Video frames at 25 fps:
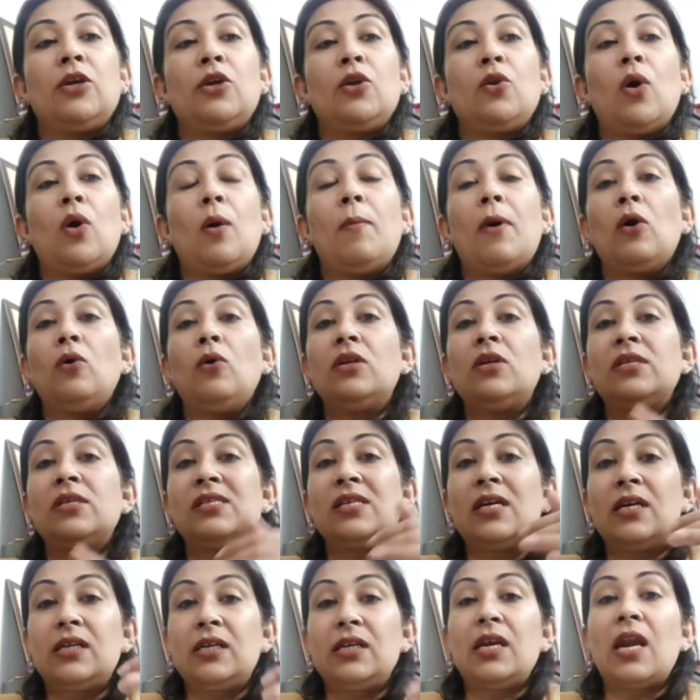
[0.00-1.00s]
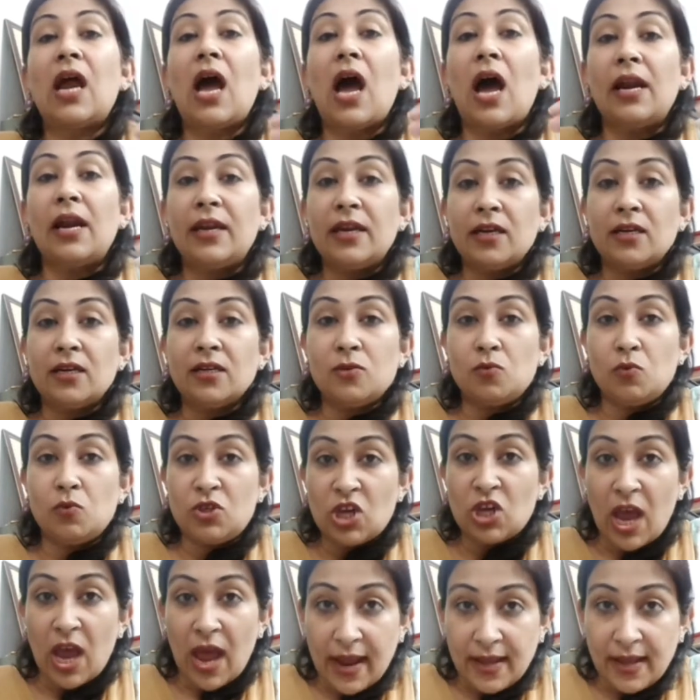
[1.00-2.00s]
about a certain articles
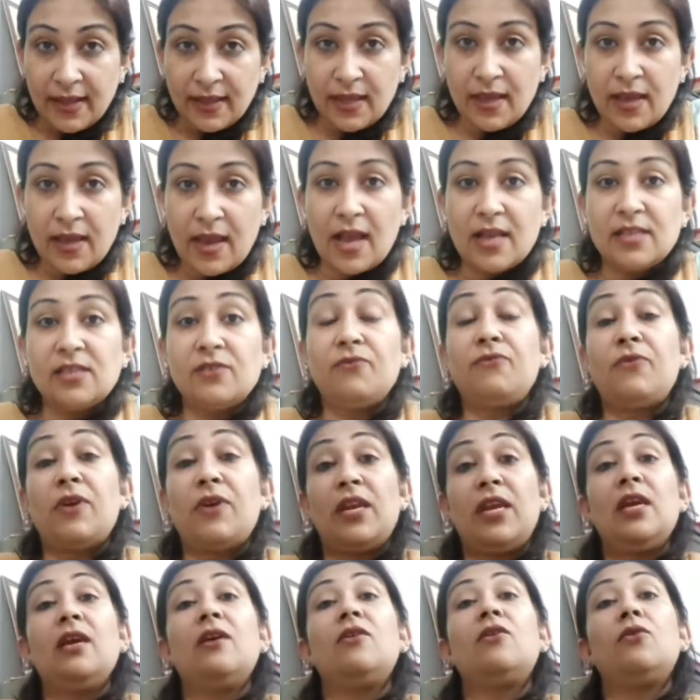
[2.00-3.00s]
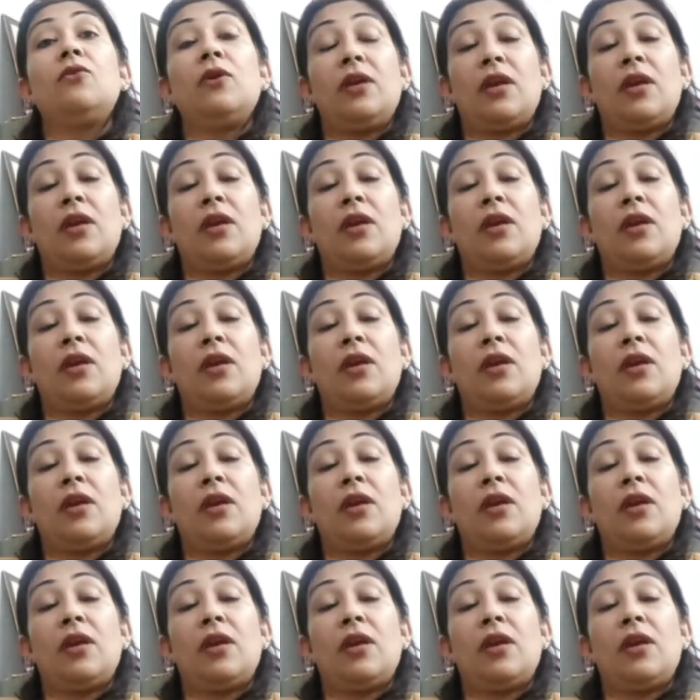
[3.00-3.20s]
which I think has a very